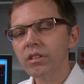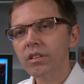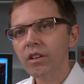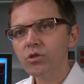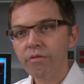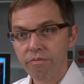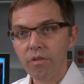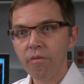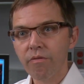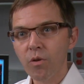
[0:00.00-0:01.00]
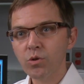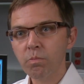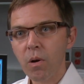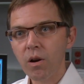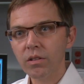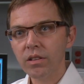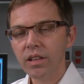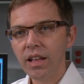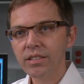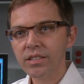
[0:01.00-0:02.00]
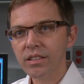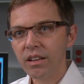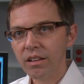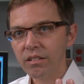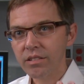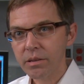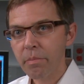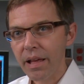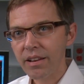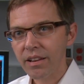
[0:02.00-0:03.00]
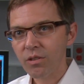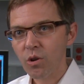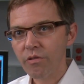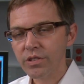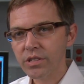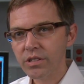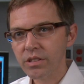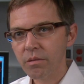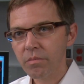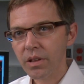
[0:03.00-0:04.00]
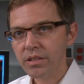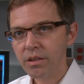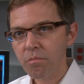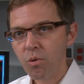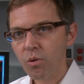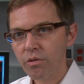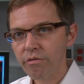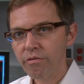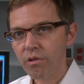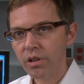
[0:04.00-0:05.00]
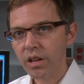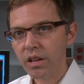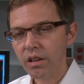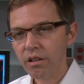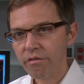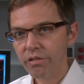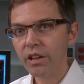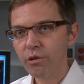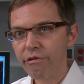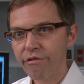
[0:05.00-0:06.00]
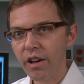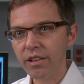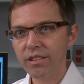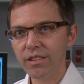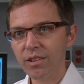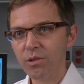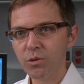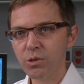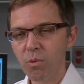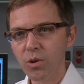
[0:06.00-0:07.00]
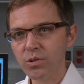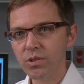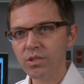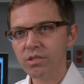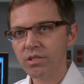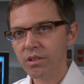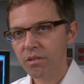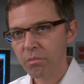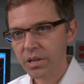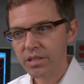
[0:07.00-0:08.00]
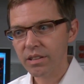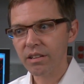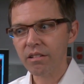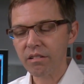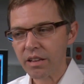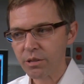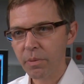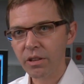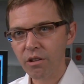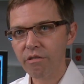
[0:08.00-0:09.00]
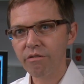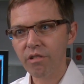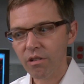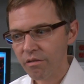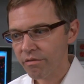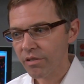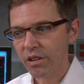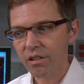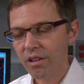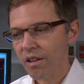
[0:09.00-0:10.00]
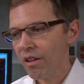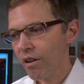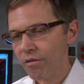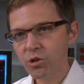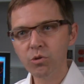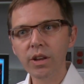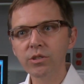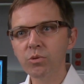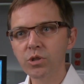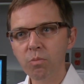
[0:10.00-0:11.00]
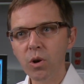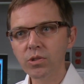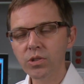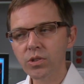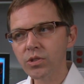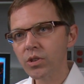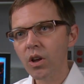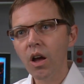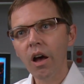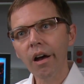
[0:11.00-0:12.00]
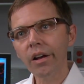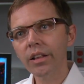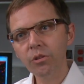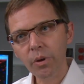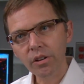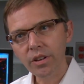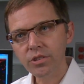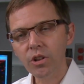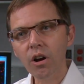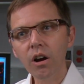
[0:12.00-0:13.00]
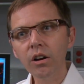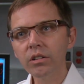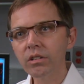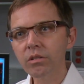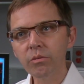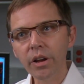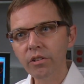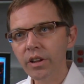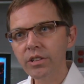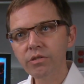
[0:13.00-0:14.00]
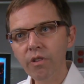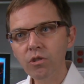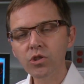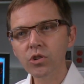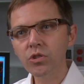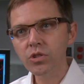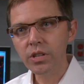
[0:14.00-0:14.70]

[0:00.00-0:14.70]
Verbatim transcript: There's a first part that's the sympathetic nervous system that's important for the flight or fight responses, basically an aspect of stress responses that regulates the heart, regulates functions